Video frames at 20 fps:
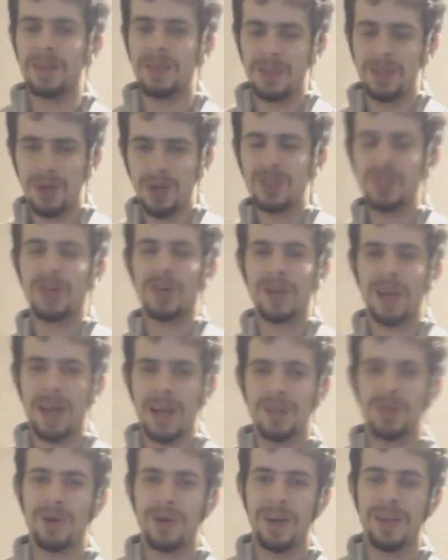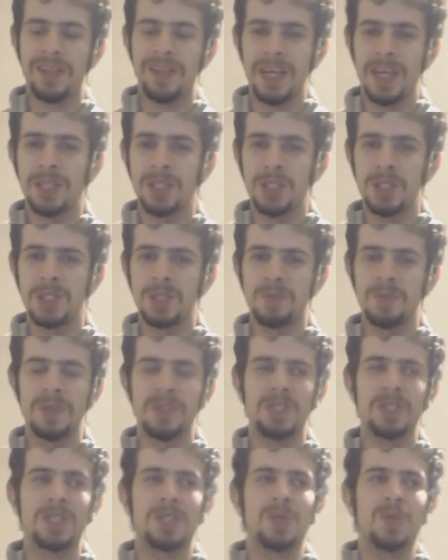those are not her intentions,
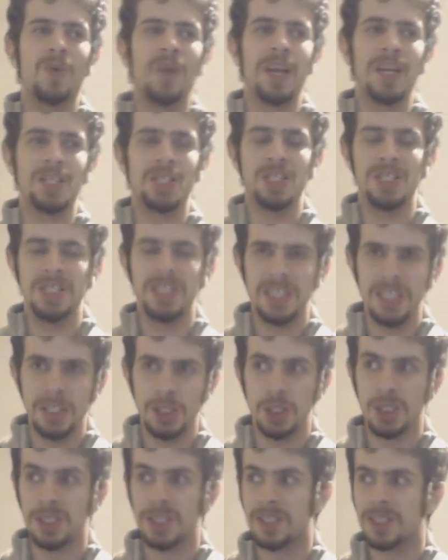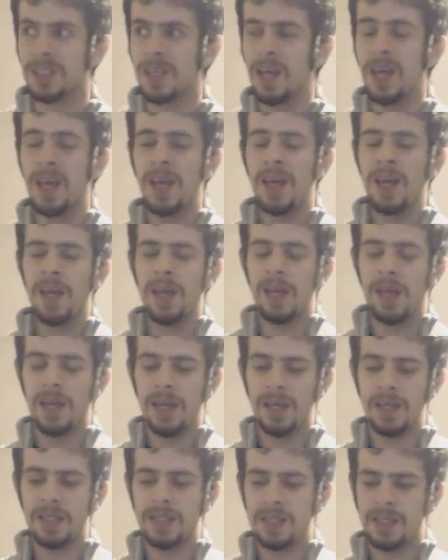but just the way she teaches.
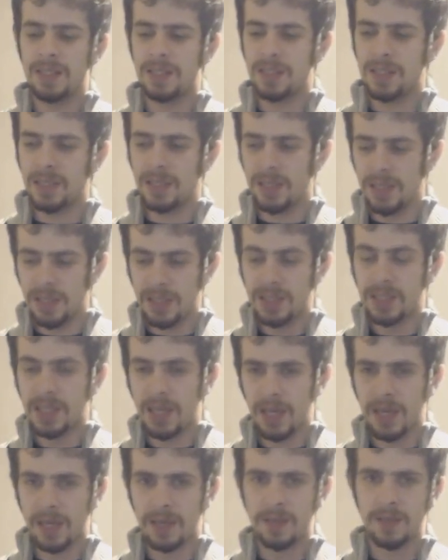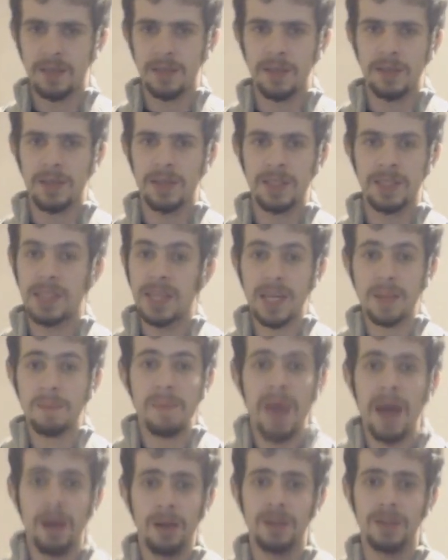It's like it's not
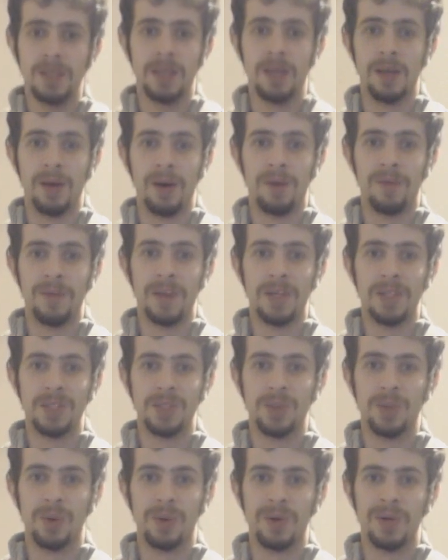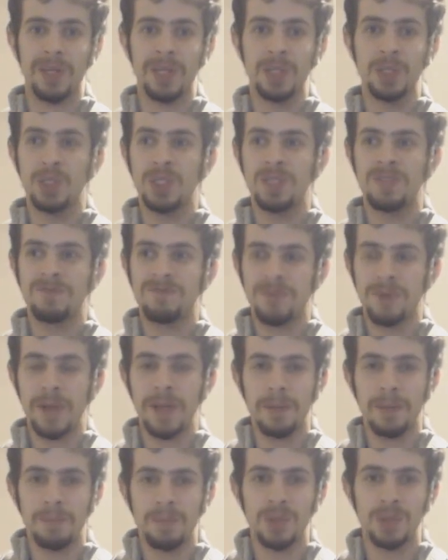melody of any sort. It just
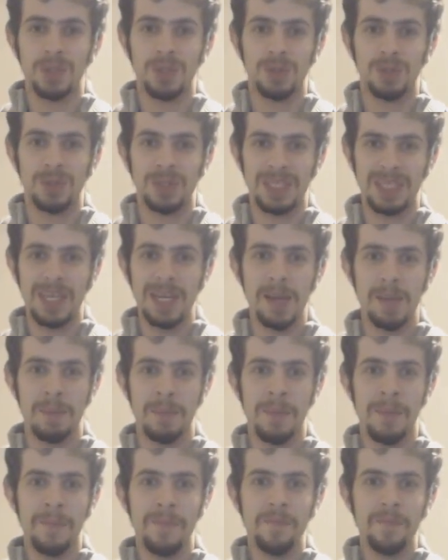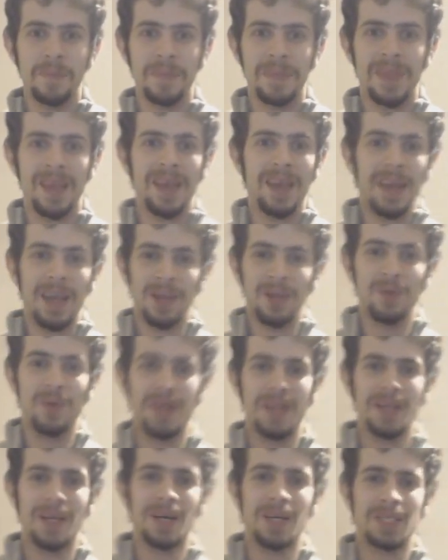freaking puts you to sleep. It
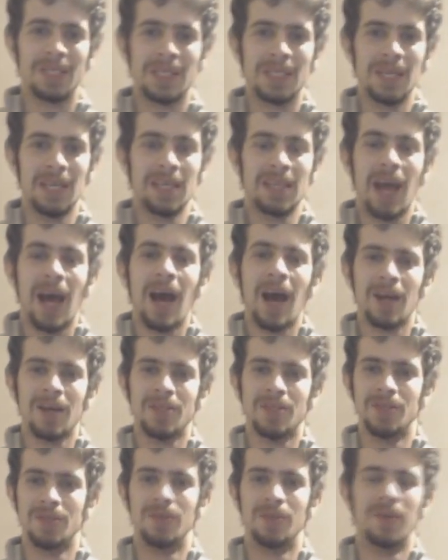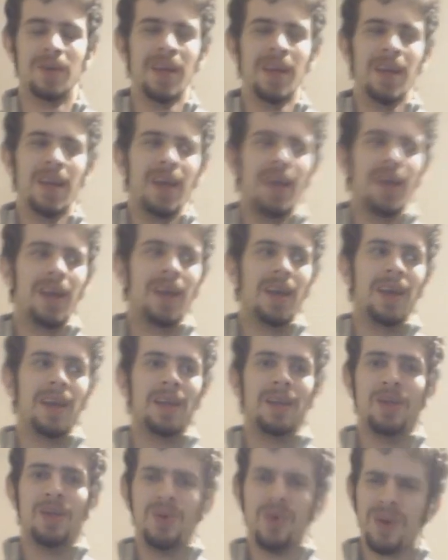really does. It tires you,
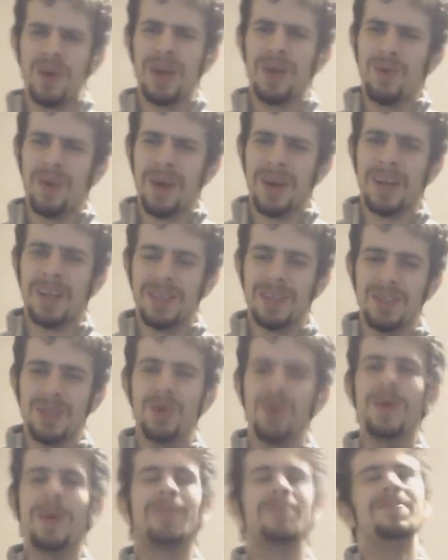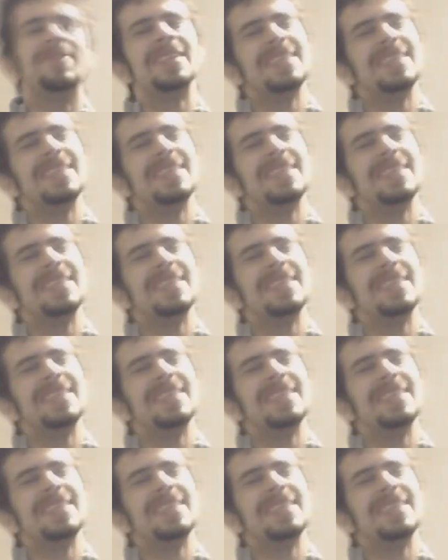and you really want to do it.